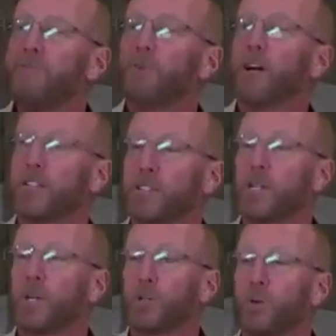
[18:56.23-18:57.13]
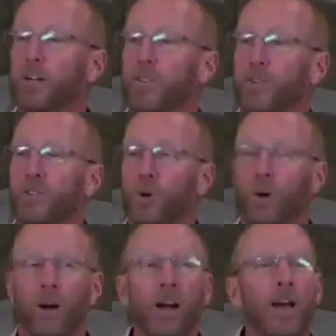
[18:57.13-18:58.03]
for us to go to another
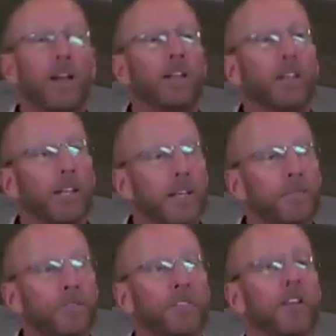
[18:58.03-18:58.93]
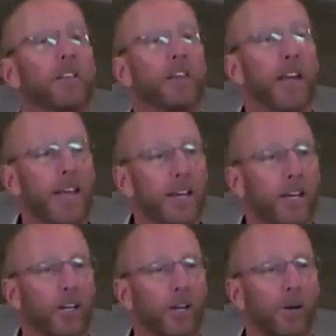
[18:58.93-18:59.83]
shore. Lift the
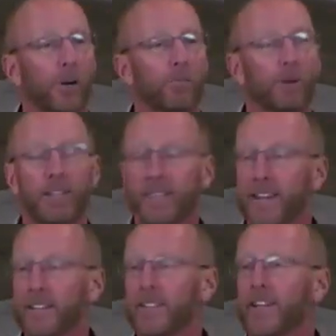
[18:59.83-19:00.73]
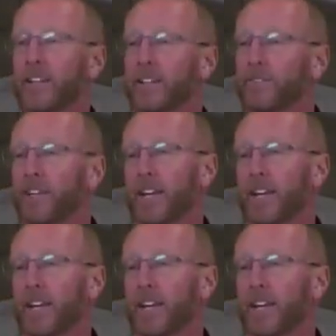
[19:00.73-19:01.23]
anchor. But instead of saying lift the